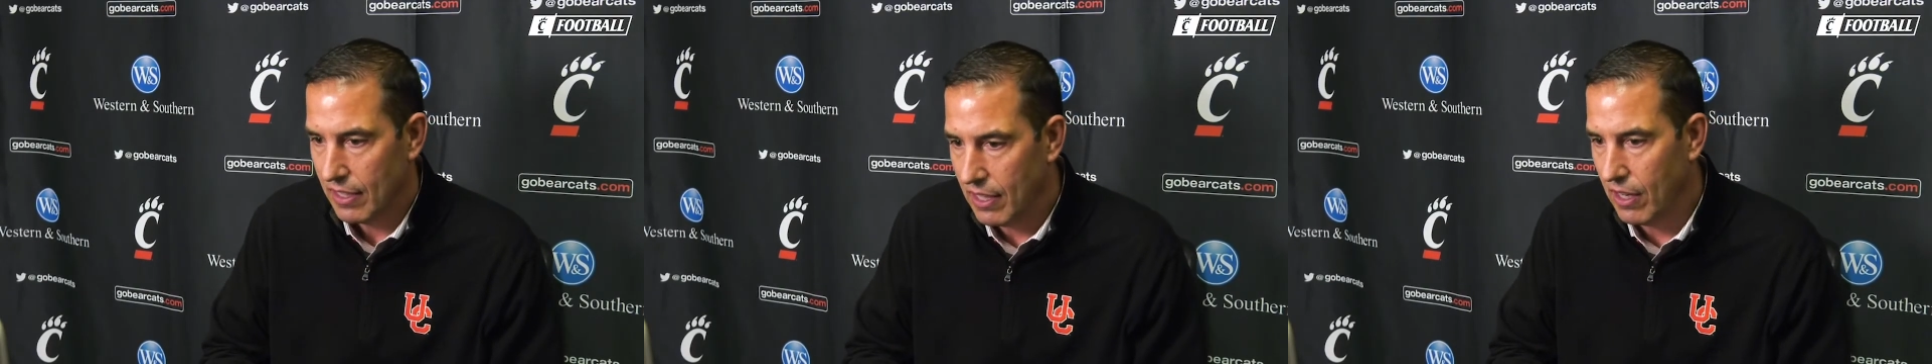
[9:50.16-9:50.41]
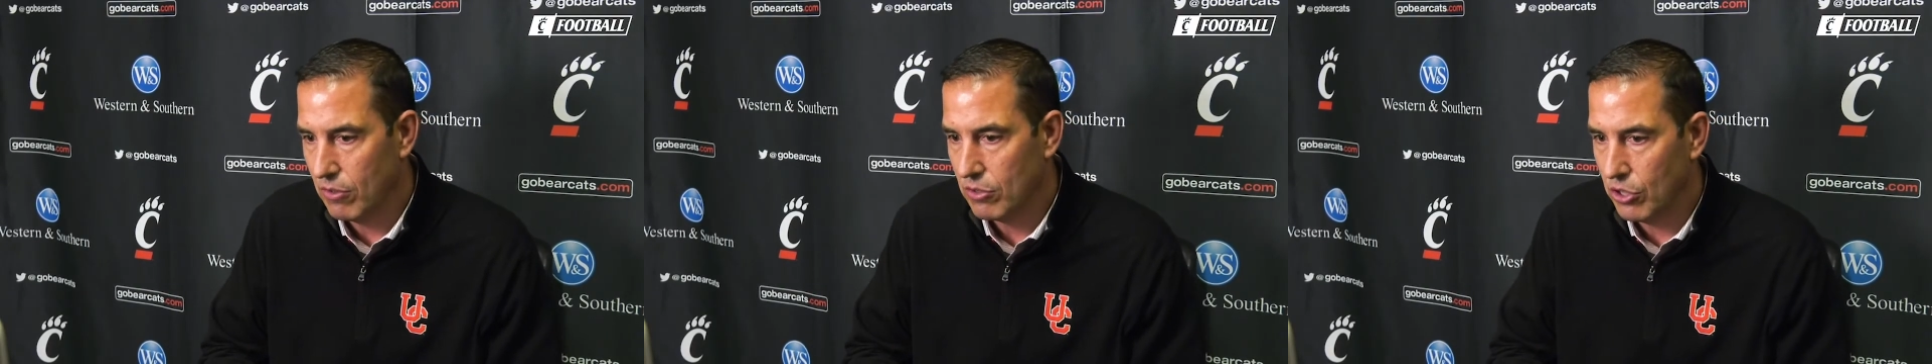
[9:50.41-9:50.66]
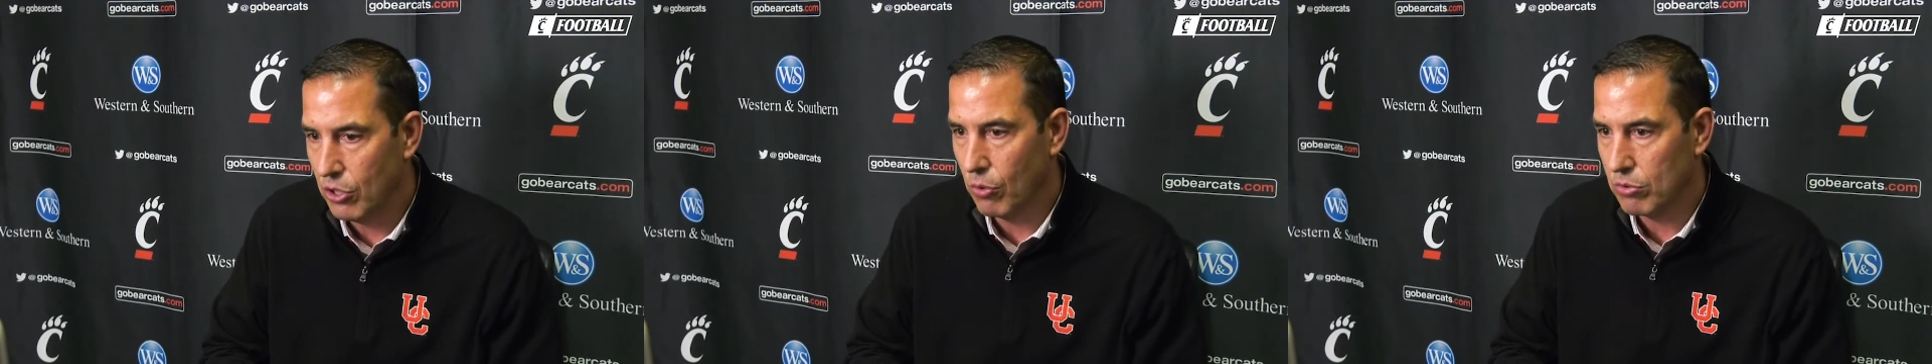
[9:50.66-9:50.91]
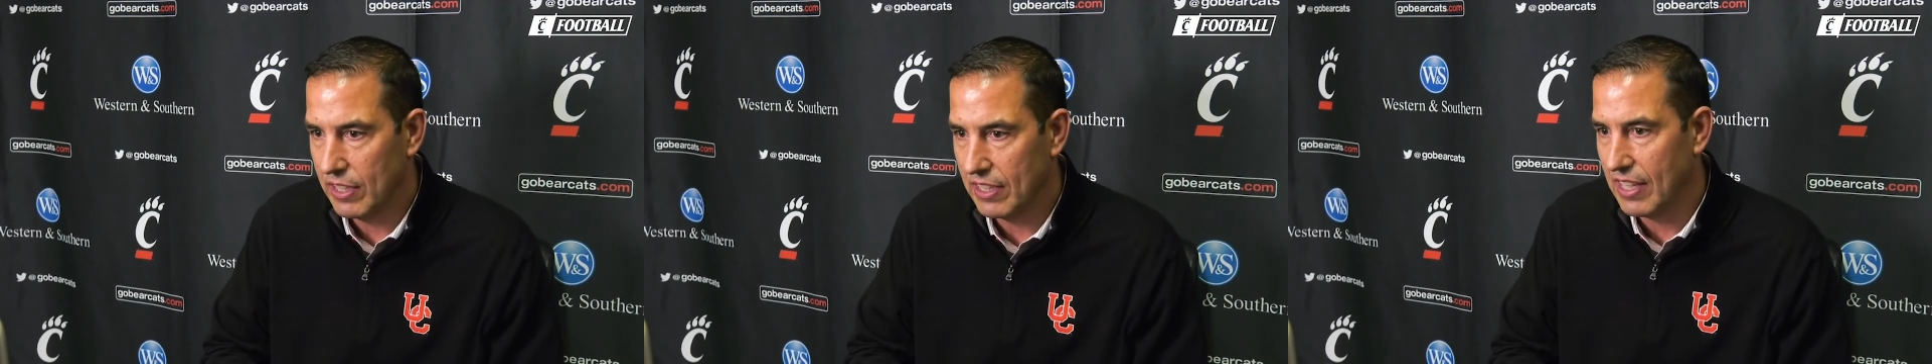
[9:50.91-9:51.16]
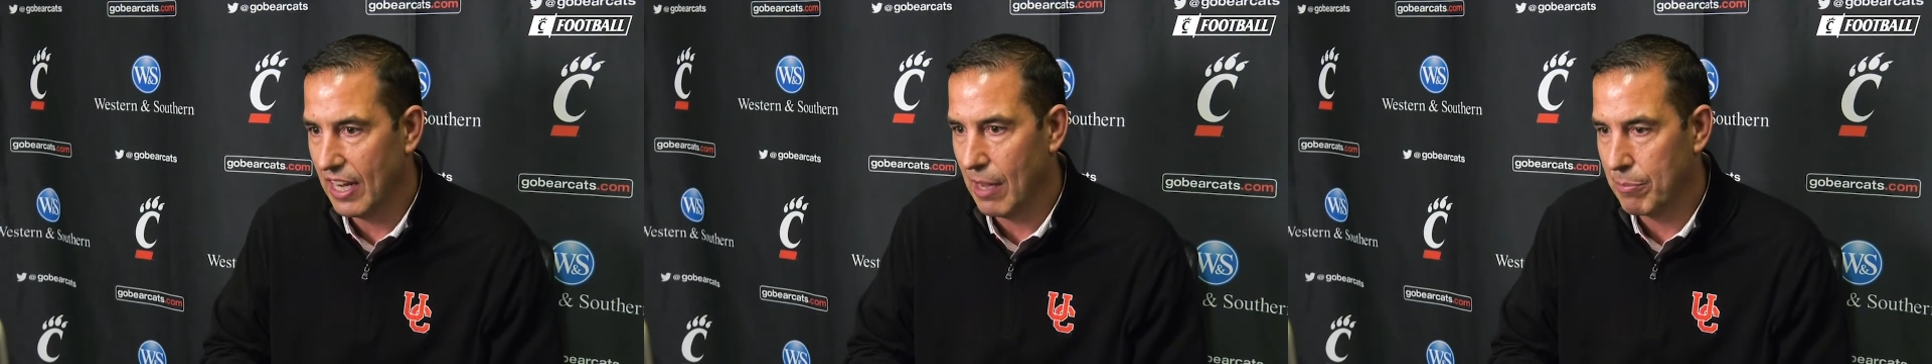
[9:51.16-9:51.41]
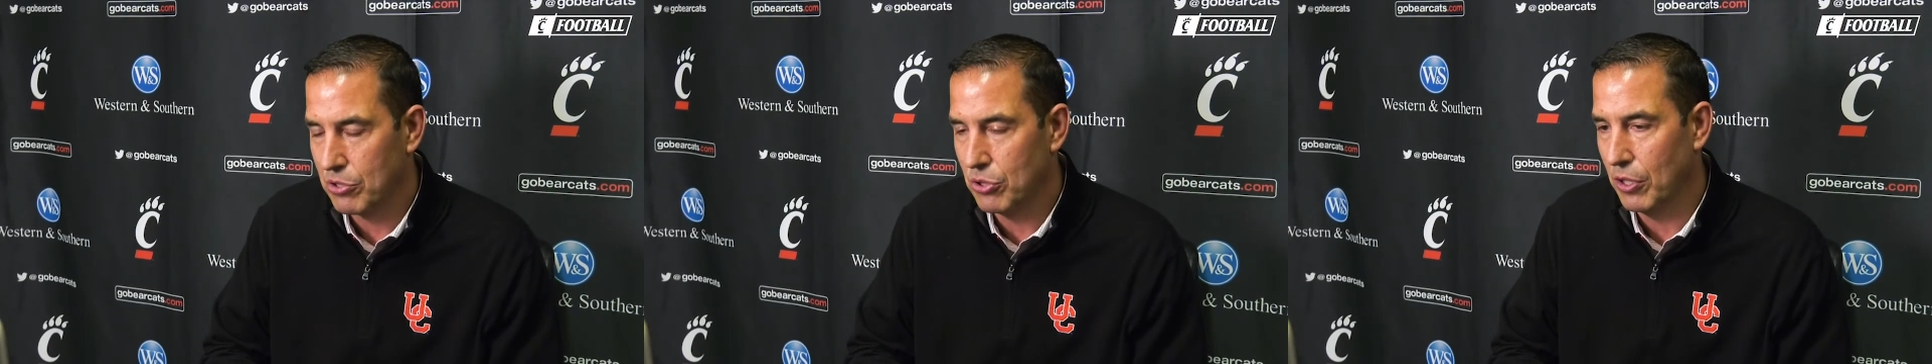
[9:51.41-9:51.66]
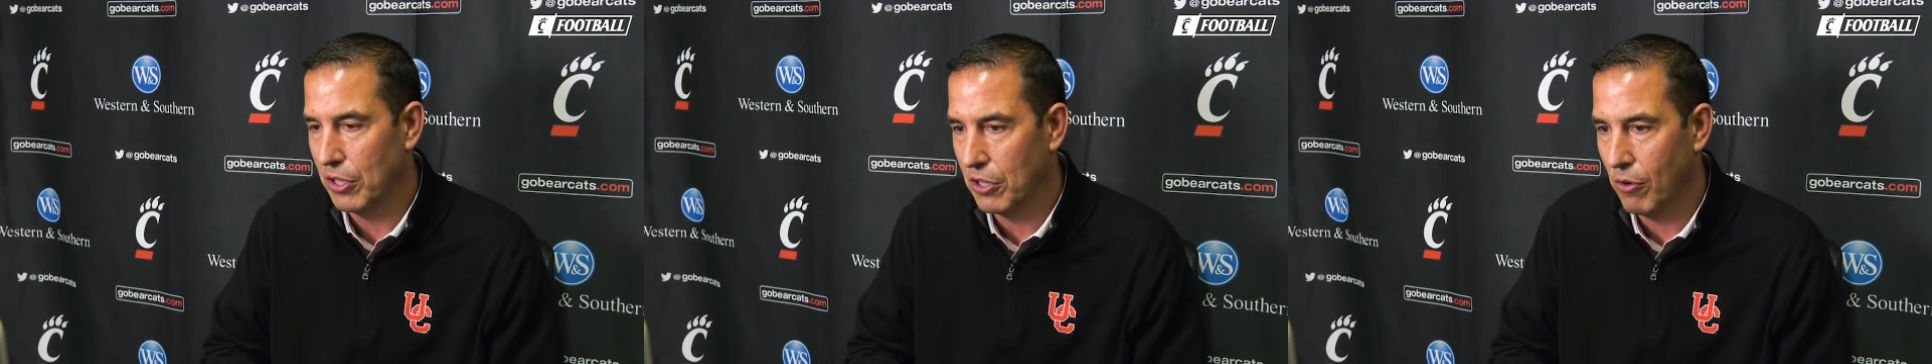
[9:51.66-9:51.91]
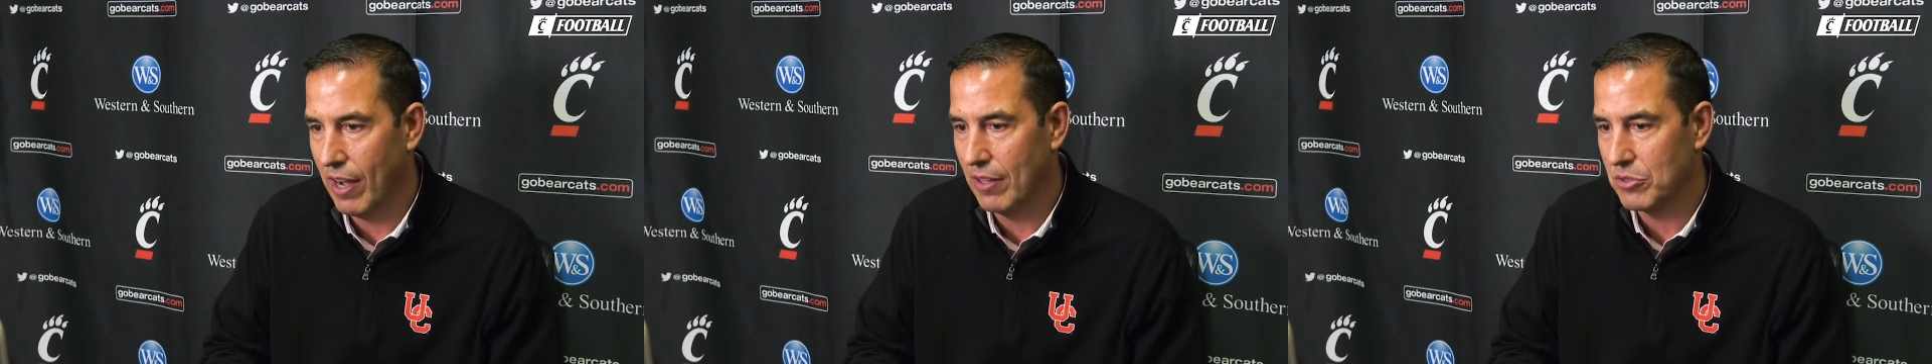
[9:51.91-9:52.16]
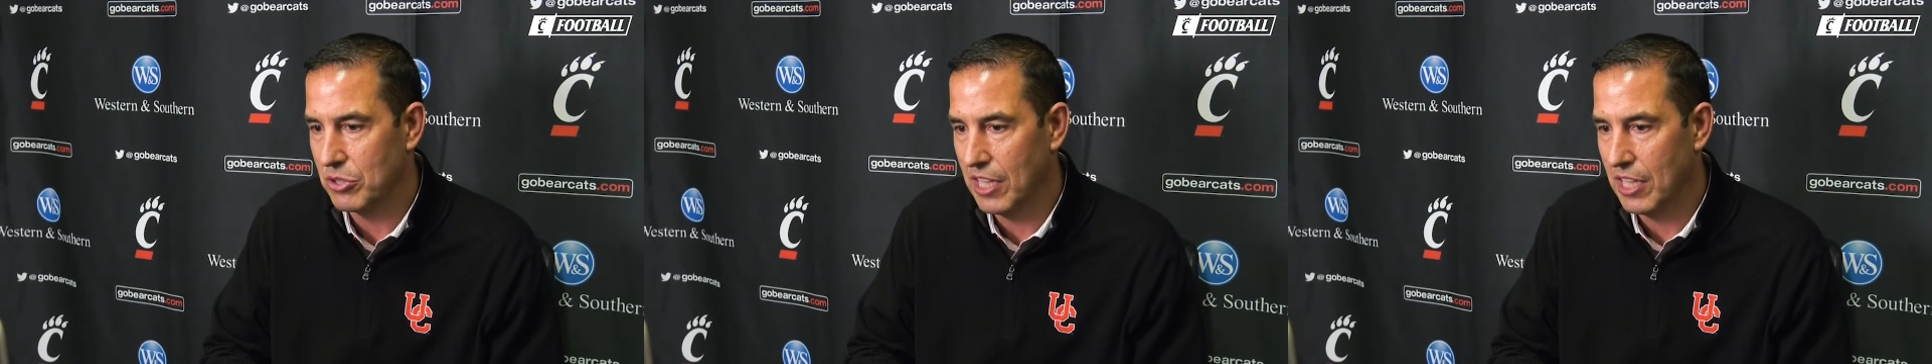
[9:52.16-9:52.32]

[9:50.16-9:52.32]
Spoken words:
you know, you don't get that opportunity to go out and